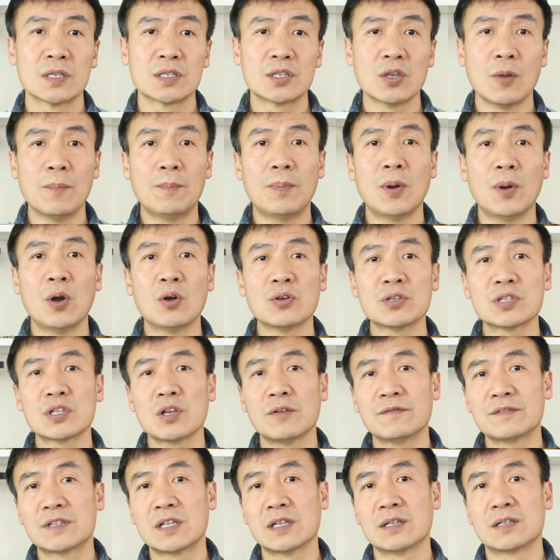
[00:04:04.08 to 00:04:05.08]
So both
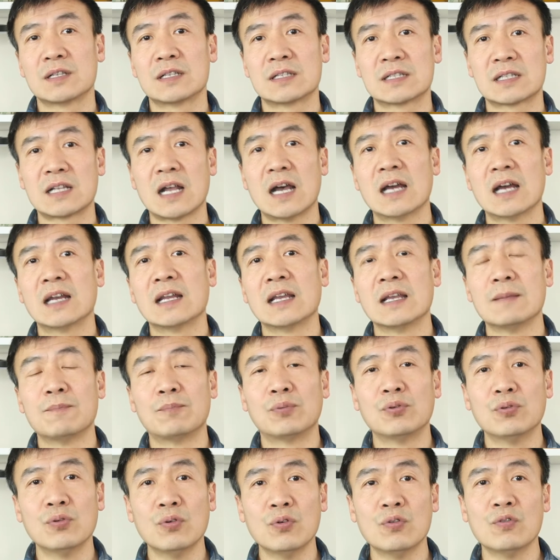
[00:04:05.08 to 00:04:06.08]
of the study
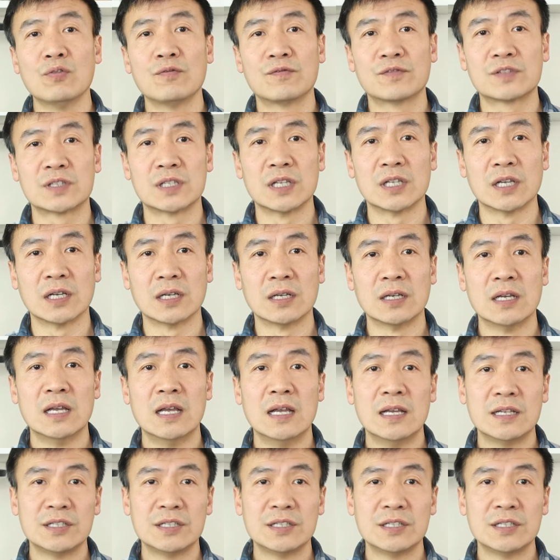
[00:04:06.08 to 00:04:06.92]
proved the